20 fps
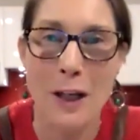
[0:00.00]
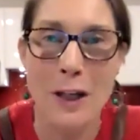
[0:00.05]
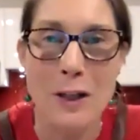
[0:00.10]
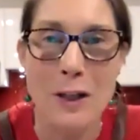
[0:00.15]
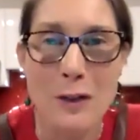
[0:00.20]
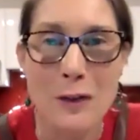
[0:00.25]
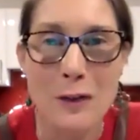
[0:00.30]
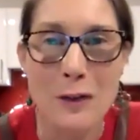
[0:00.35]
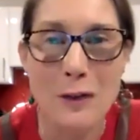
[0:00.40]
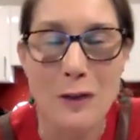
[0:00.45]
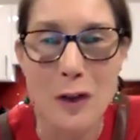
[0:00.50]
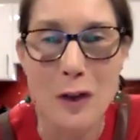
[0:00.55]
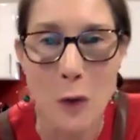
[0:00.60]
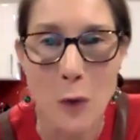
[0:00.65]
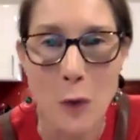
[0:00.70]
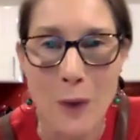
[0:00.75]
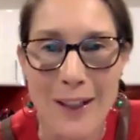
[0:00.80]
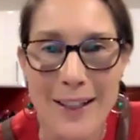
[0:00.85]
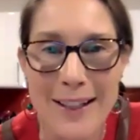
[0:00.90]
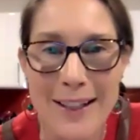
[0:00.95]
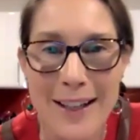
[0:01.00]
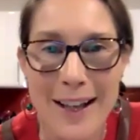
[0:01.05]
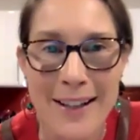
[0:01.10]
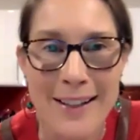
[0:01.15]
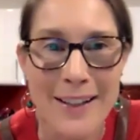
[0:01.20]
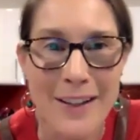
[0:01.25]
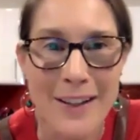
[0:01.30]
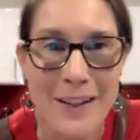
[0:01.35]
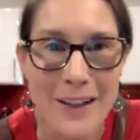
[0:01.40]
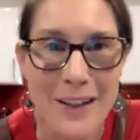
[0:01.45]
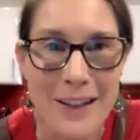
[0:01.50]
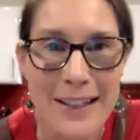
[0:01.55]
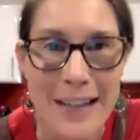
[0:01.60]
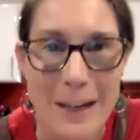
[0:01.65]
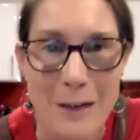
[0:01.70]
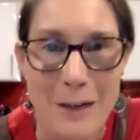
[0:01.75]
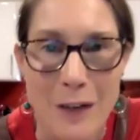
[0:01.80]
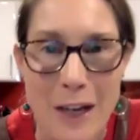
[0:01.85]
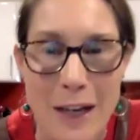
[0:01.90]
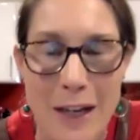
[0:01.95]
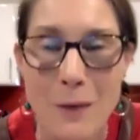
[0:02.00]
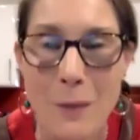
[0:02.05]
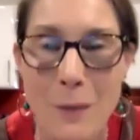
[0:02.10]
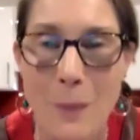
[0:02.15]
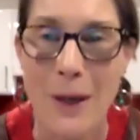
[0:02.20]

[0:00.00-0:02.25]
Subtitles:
who's joined us this evening.